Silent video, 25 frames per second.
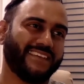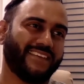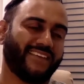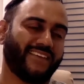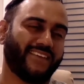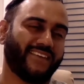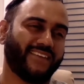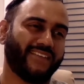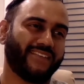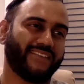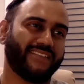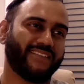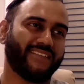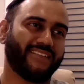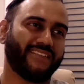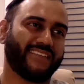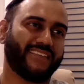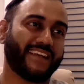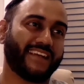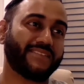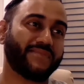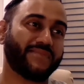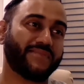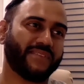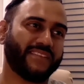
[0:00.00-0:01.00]
All, you know,
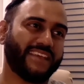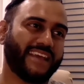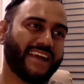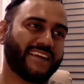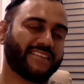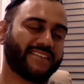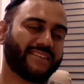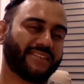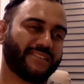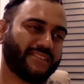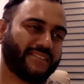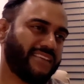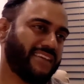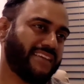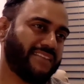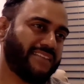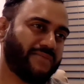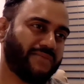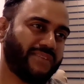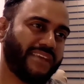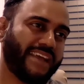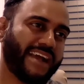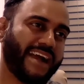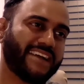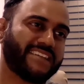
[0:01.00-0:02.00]
that's when
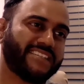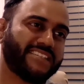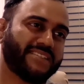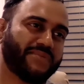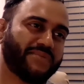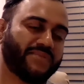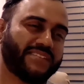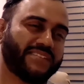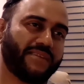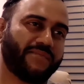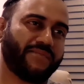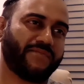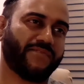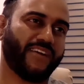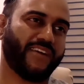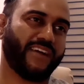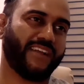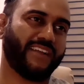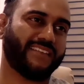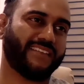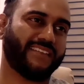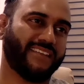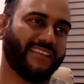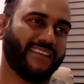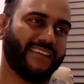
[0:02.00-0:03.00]
the action was up
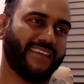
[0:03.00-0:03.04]
front.